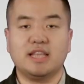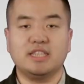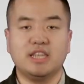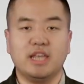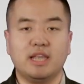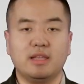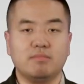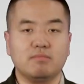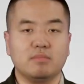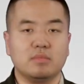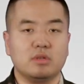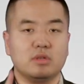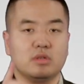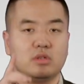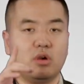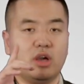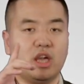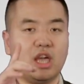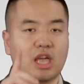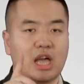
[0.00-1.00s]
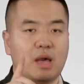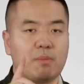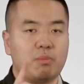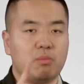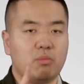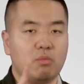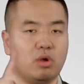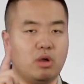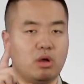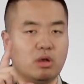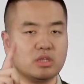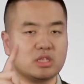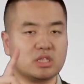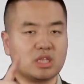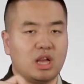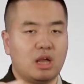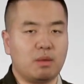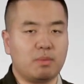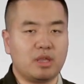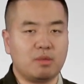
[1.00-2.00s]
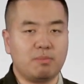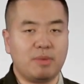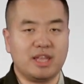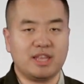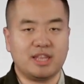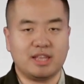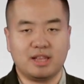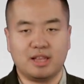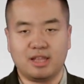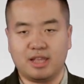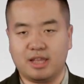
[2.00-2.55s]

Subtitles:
and then your hiccup will stop immediately.